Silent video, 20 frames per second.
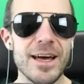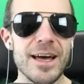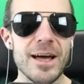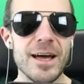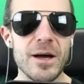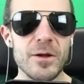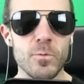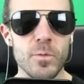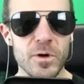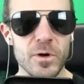
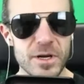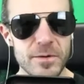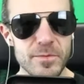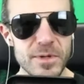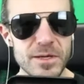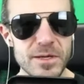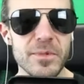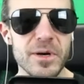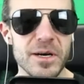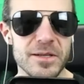And what I
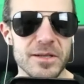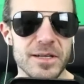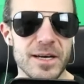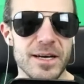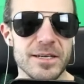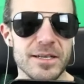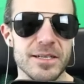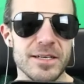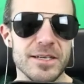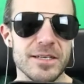mean by
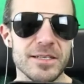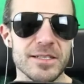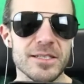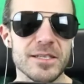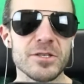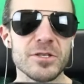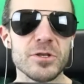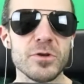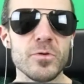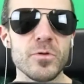that is
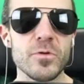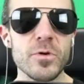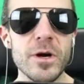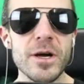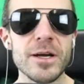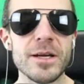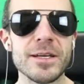to